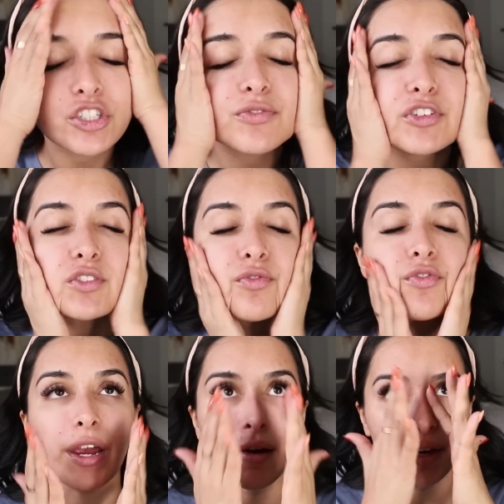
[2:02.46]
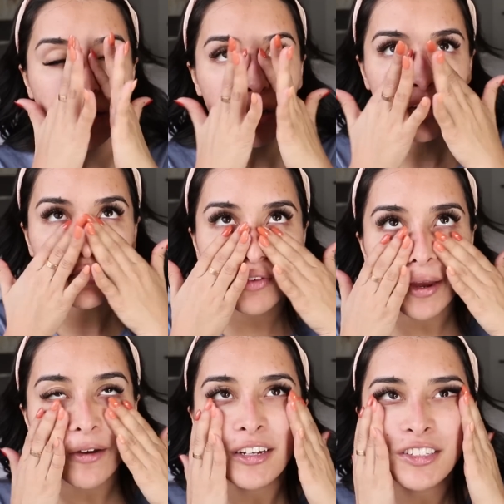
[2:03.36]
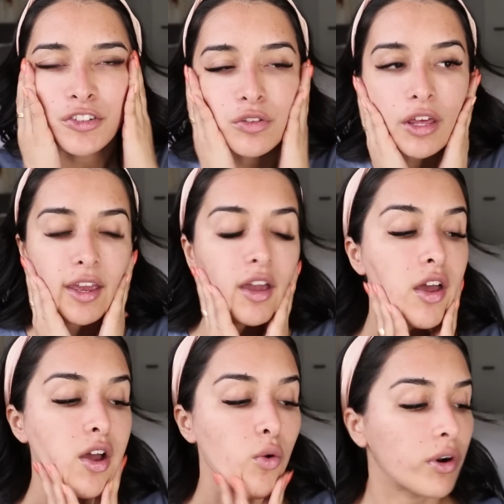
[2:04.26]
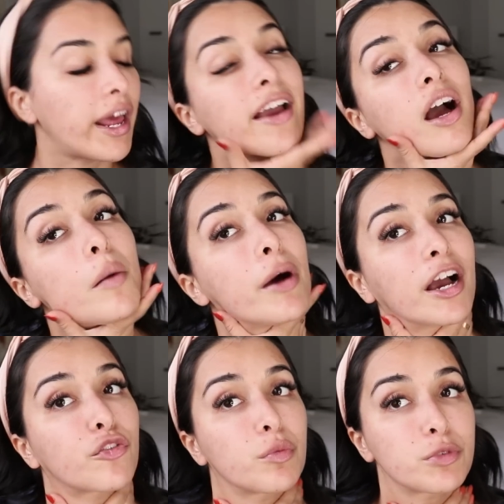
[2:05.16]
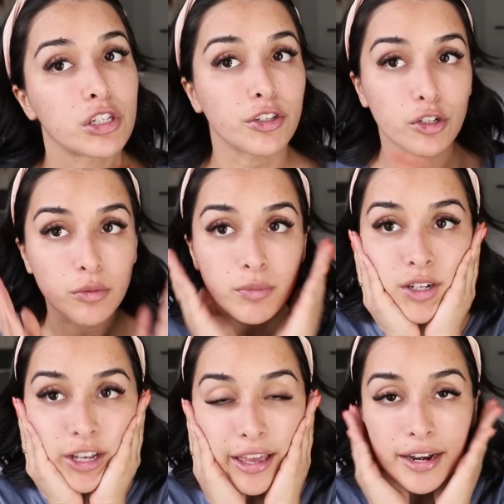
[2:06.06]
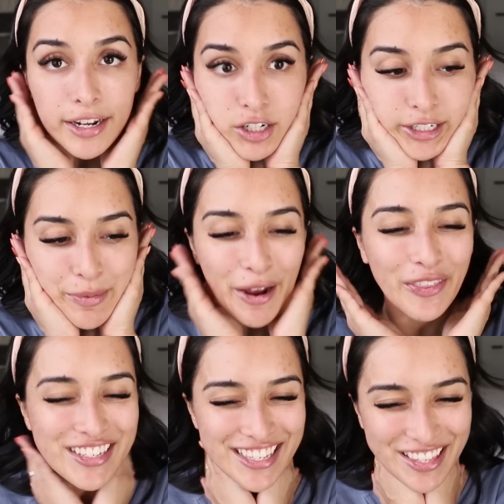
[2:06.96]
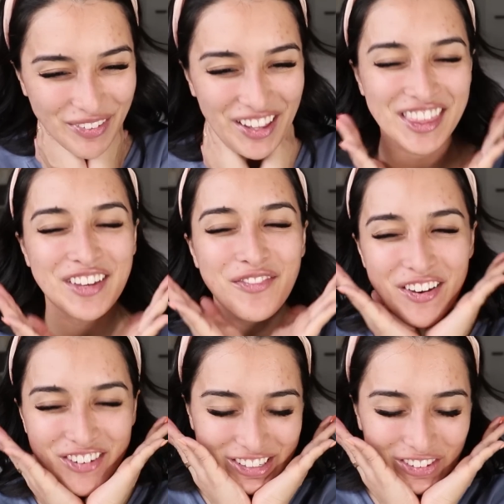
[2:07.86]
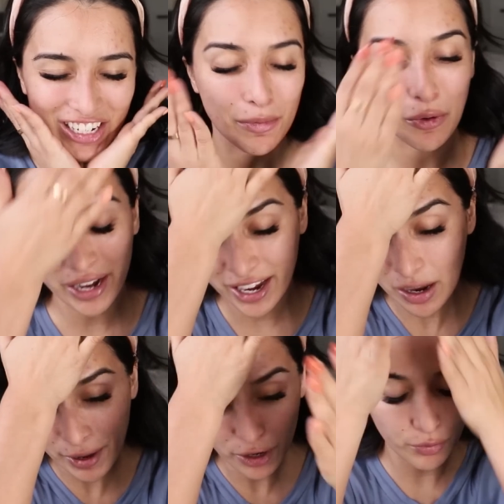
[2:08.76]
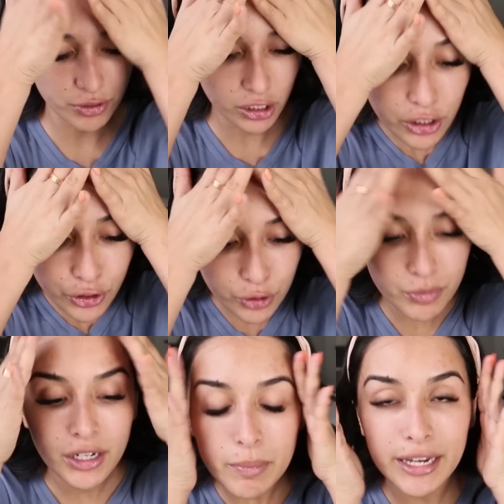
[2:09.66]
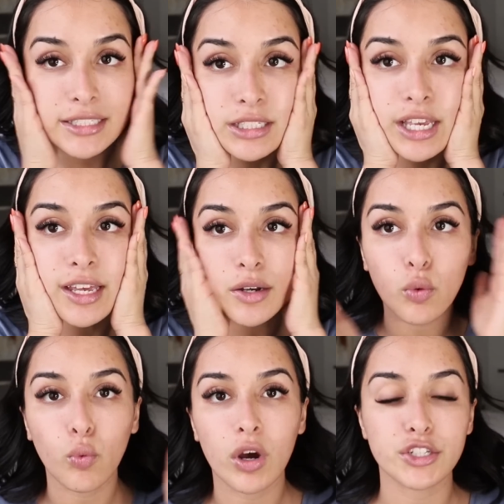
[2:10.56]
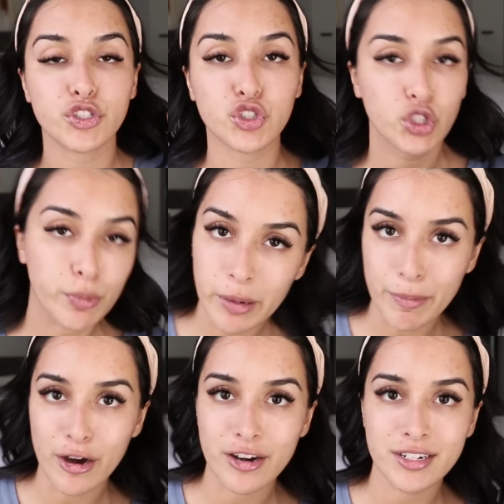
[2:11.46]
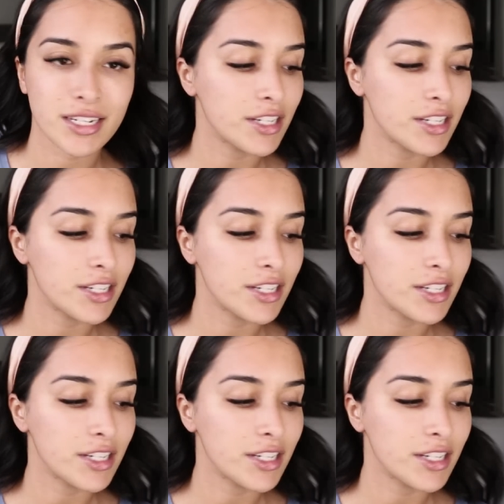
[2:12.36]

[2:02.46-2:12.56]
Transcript: just feels very good, very soothing. When I got back from Tulum, again, I talked about this in the monthly favorites video, but when I got back from Tulum, my skin was super burnt,